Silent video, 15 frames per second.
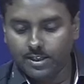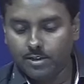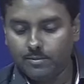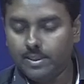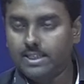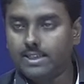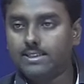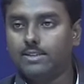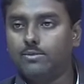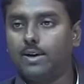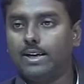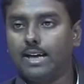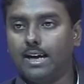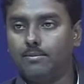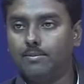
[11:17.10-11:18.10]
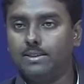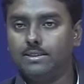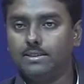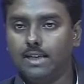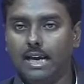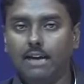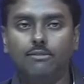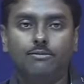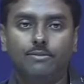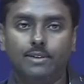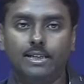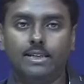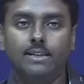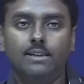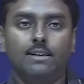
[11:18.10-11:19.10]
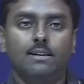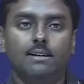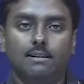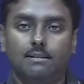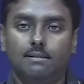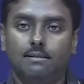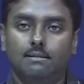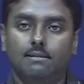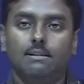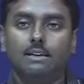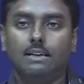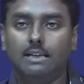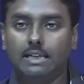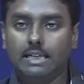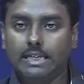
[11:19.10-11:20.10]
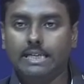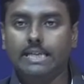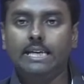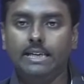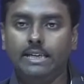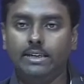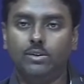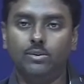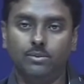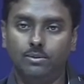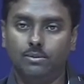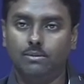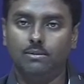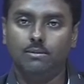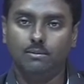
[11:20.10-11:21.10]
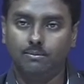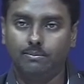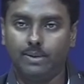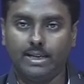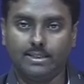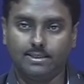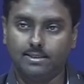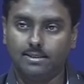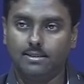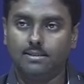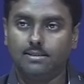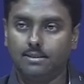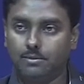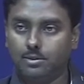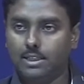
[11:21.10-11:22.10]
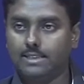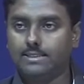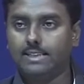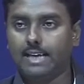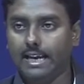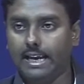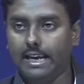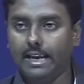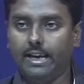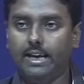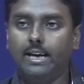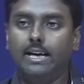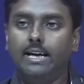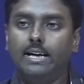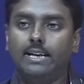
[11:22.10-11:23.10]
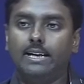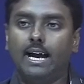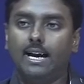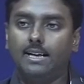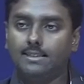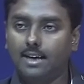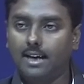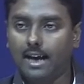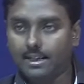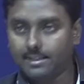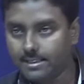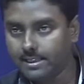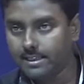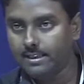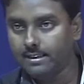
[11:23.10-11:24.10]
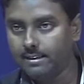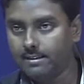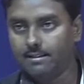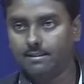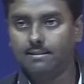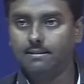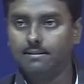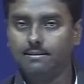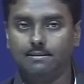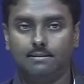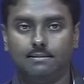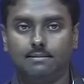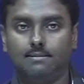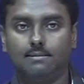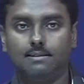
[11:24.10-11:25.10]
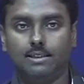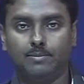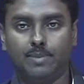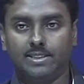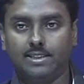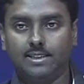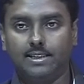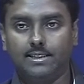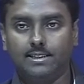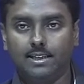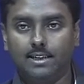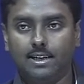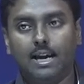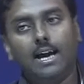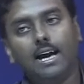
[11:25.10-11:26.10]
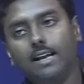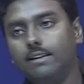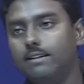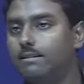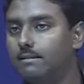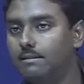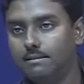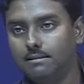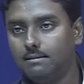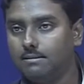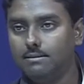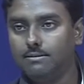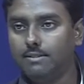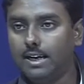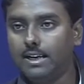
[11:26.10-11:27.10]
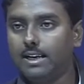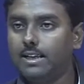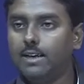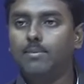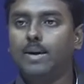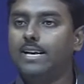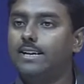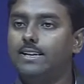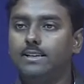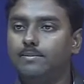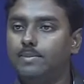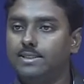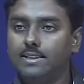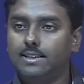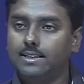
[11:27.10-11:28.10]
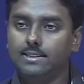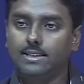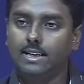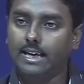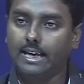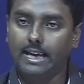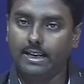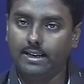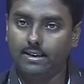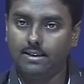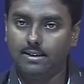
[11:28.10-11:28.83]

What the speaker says: communication what happens, every key you press, suppose let us say A, it has a ASCII representation and finally a binary representation again.